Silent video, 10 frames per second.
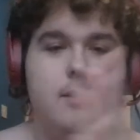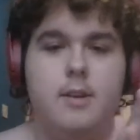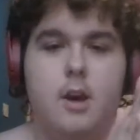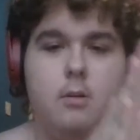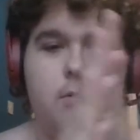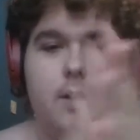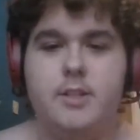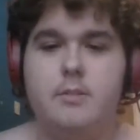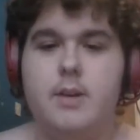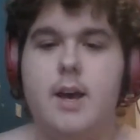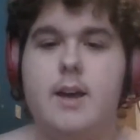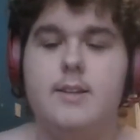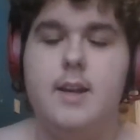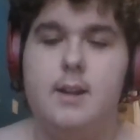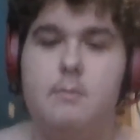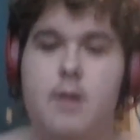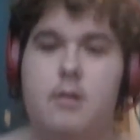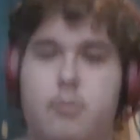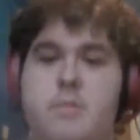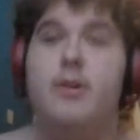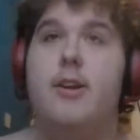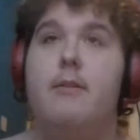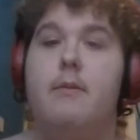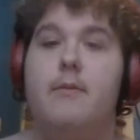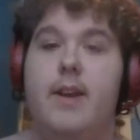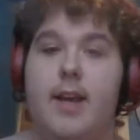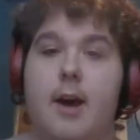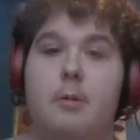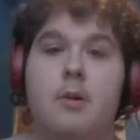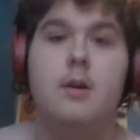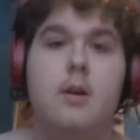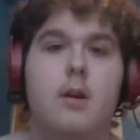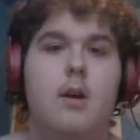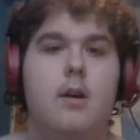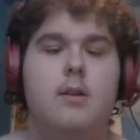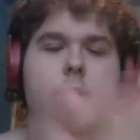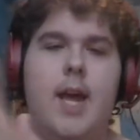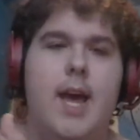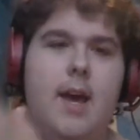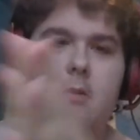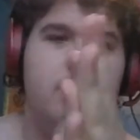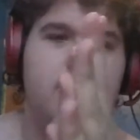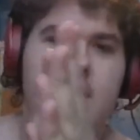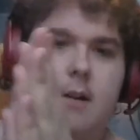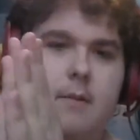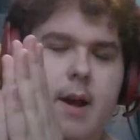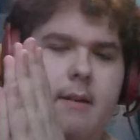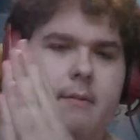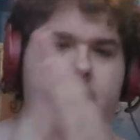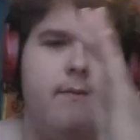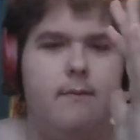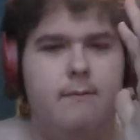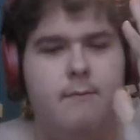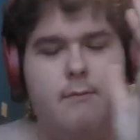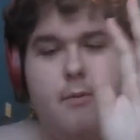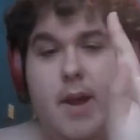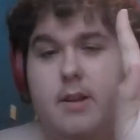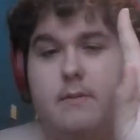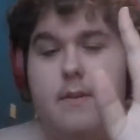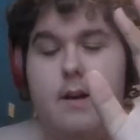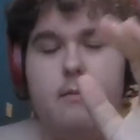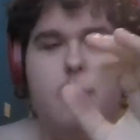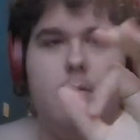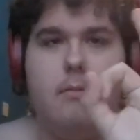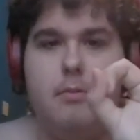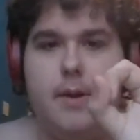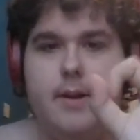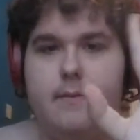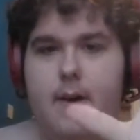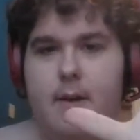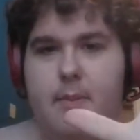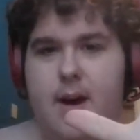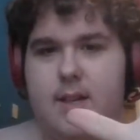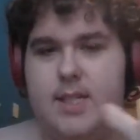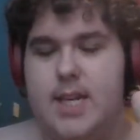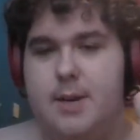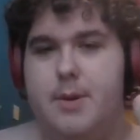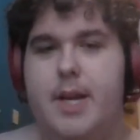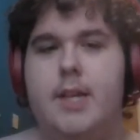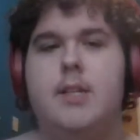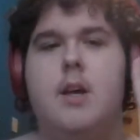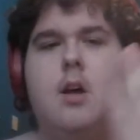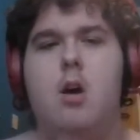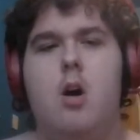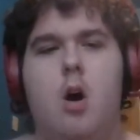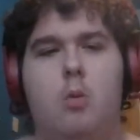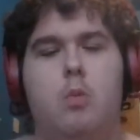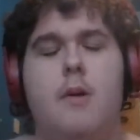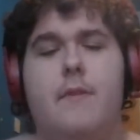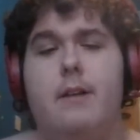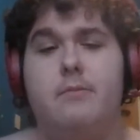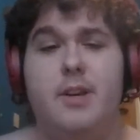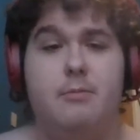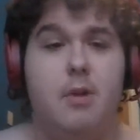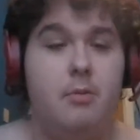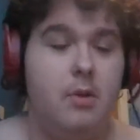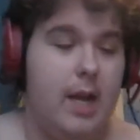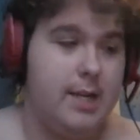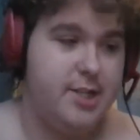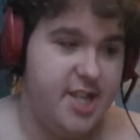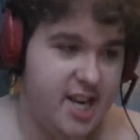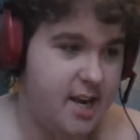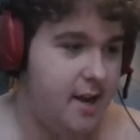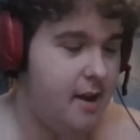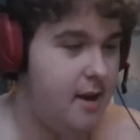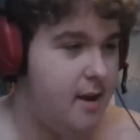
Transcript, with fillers: Yo, what is up guys and uh, welcome to another video. Today I'm going to start off a 3 to 5 well, 3 to 5 part series on what if I rewrote The Last Jedi.